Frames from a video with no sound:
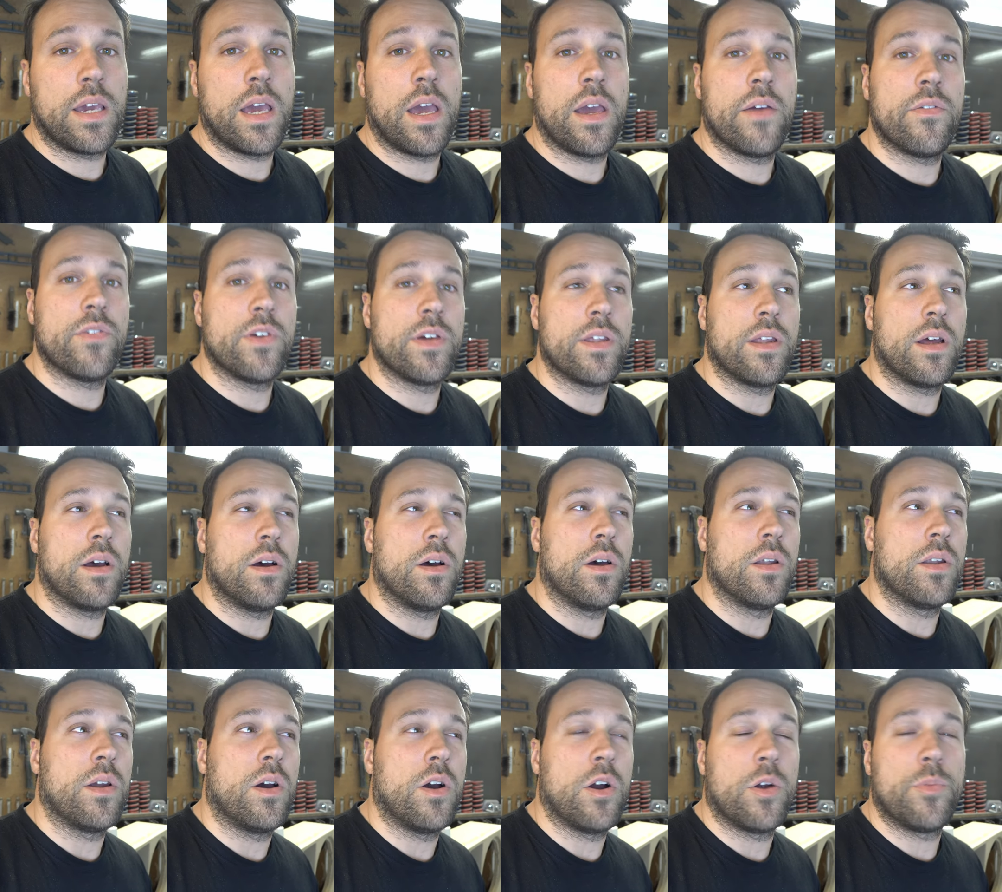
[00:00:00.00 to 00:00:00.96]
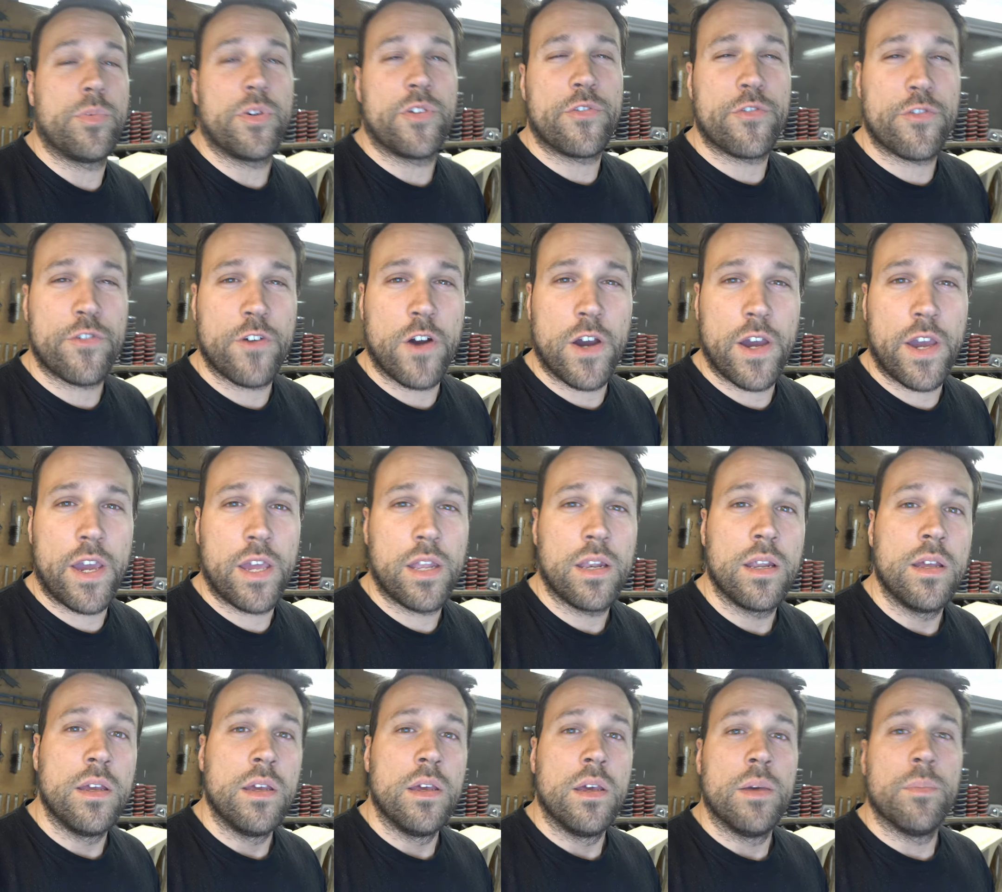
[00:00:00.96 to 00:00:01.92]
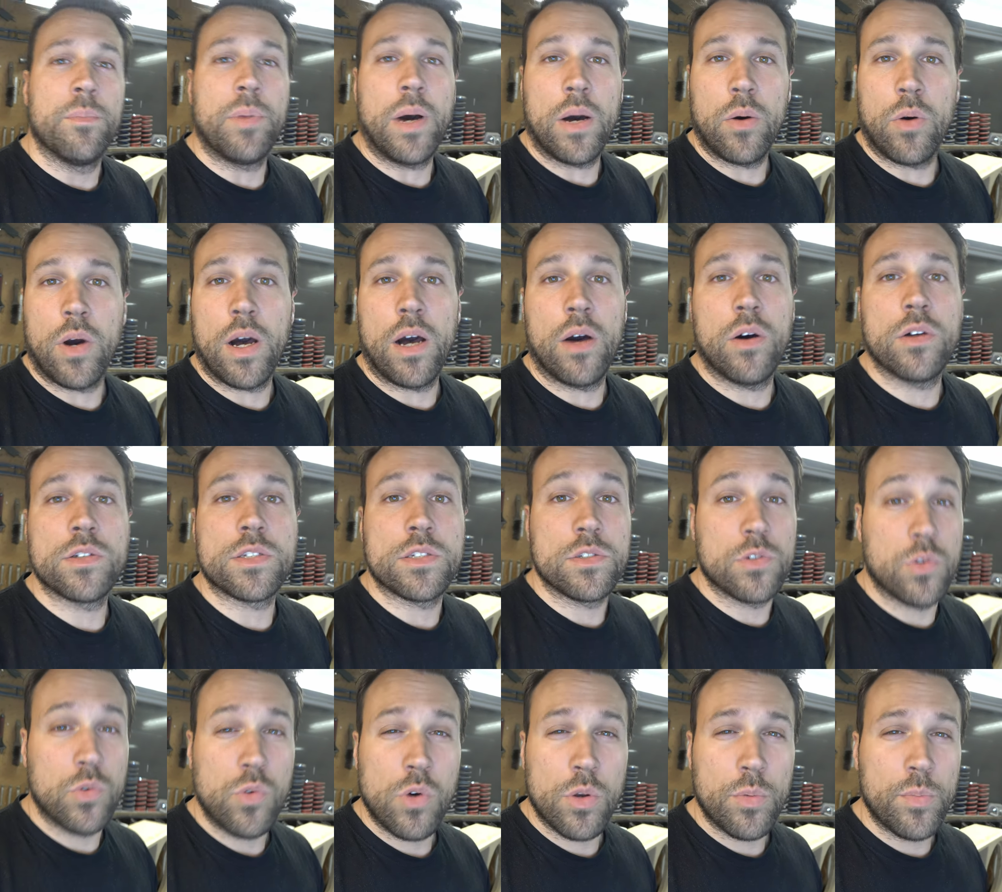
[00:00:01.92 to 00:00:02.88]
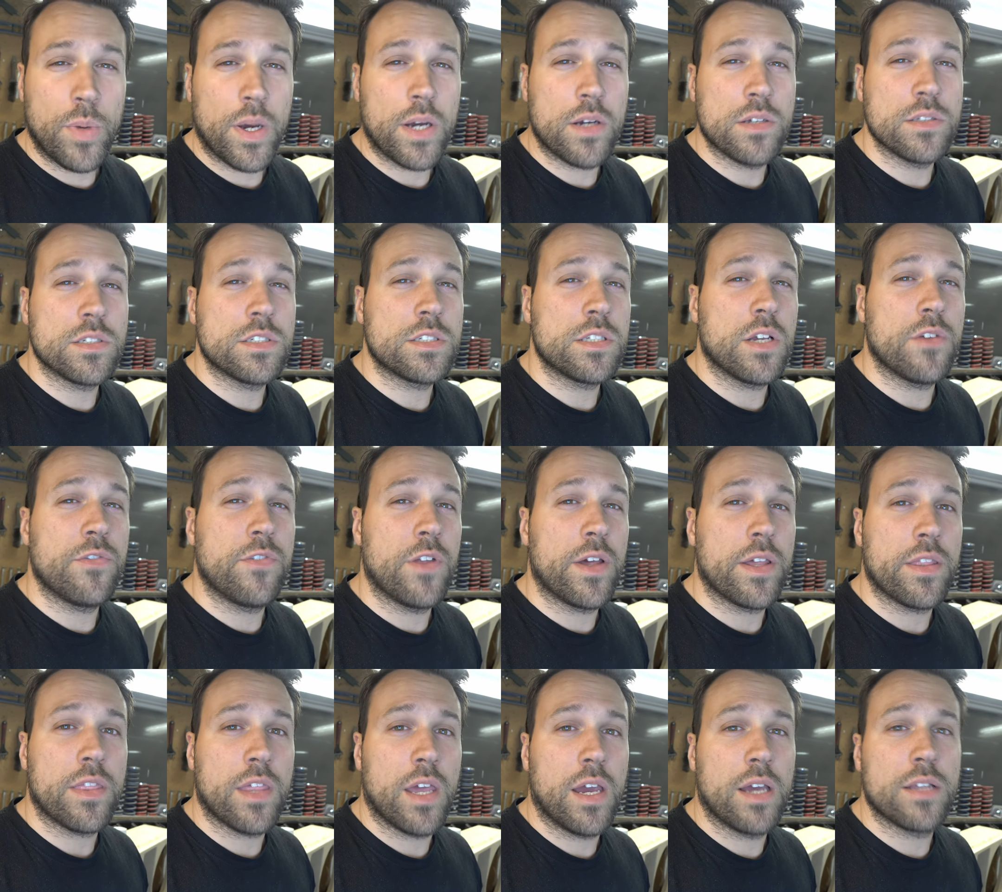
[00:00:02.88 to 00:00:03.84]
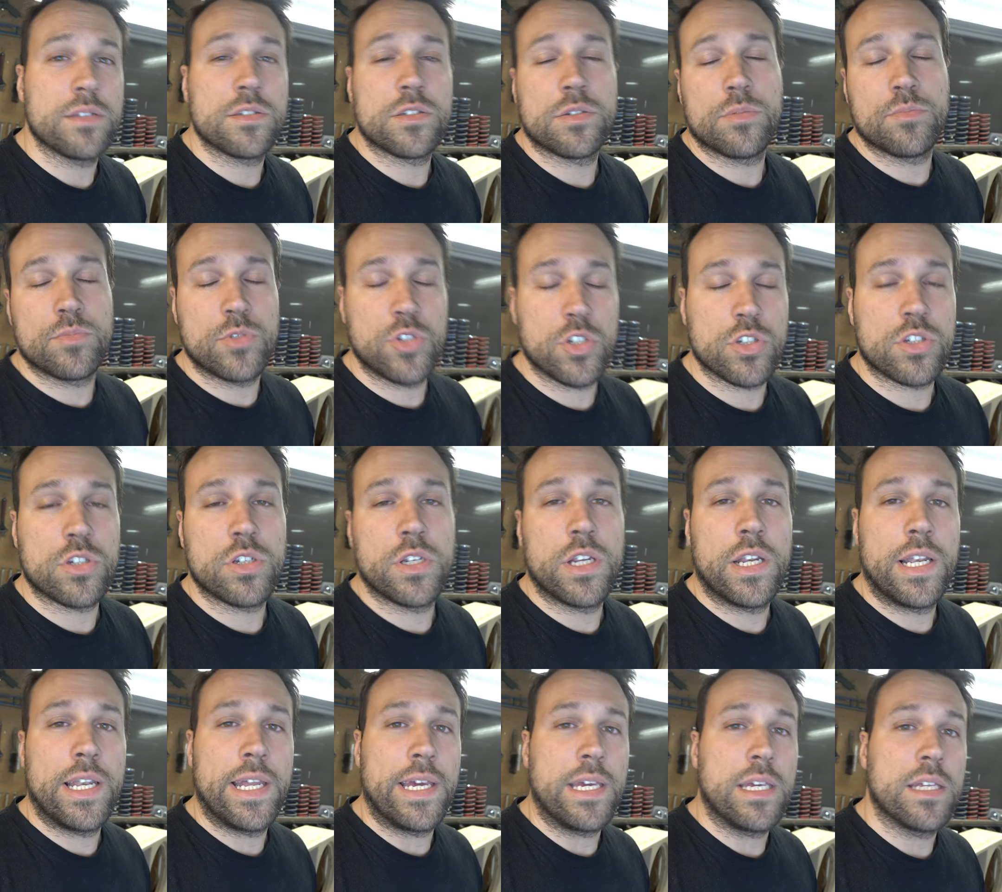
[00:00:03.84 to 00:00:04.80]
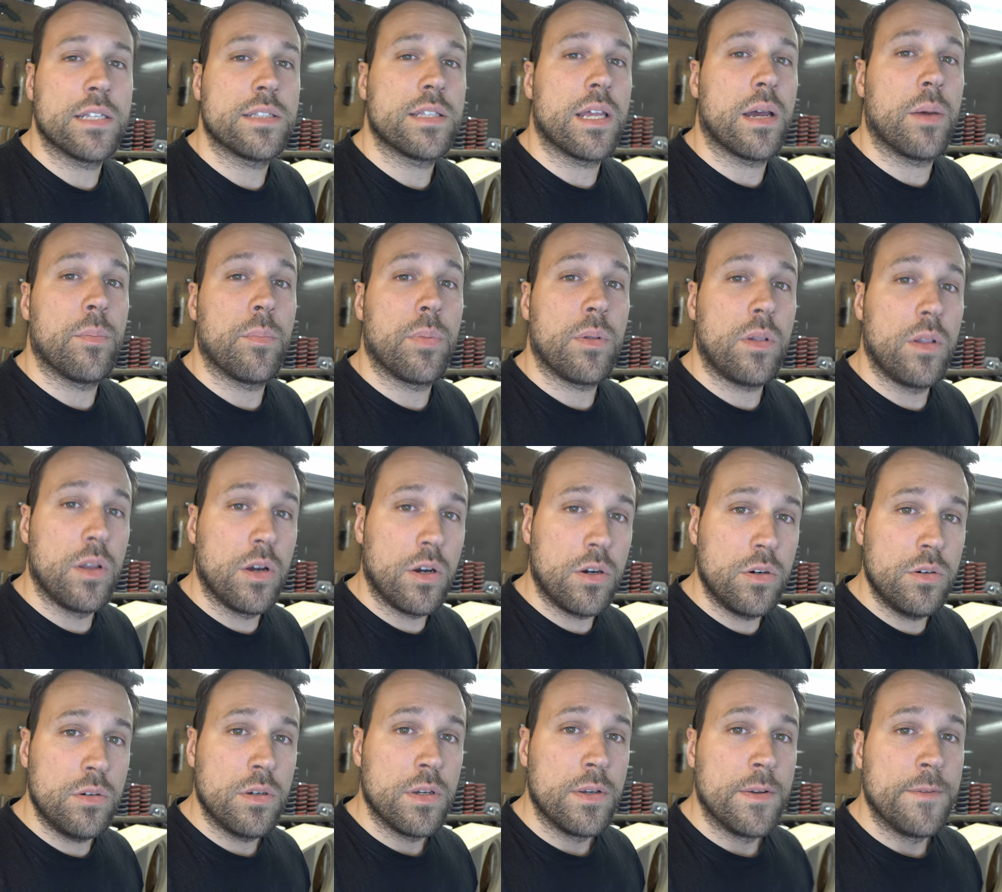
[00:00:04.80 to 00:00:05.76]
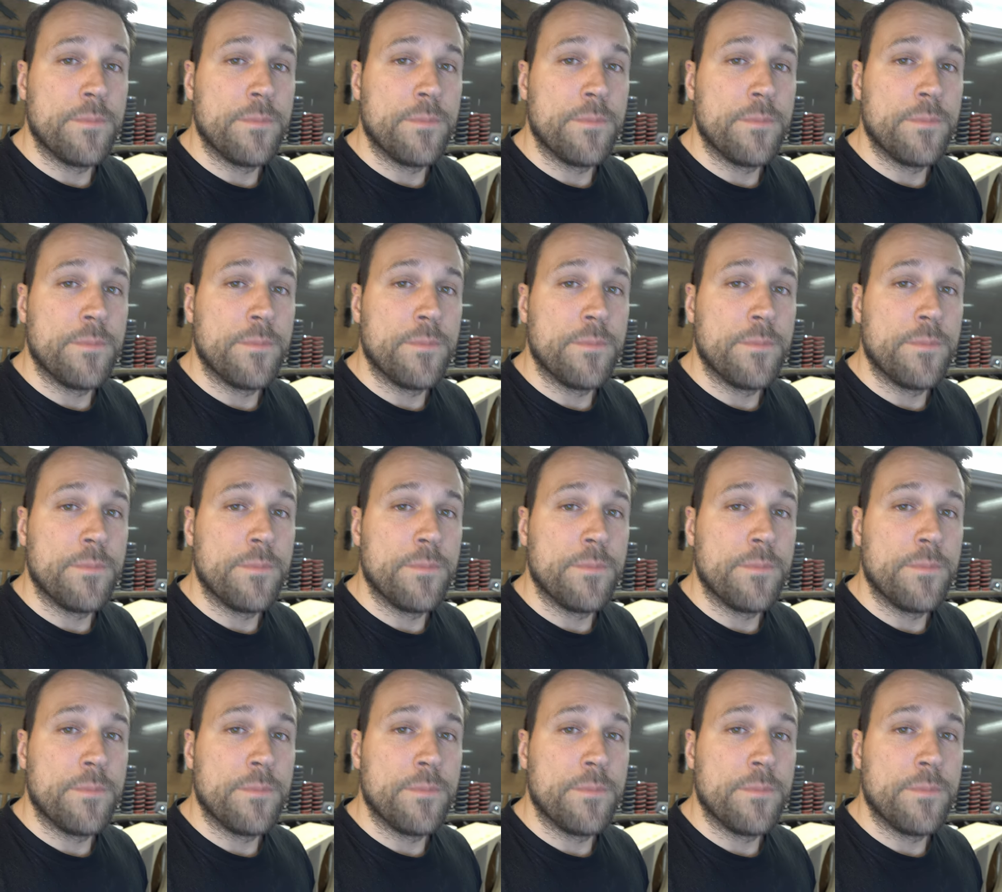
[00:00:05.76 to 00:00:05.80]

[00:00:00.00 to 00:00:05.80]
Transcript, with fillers: have it on Harbor Freight, Bauhaus and Hornbach and stuff like that, so I'm just gonna link it down below.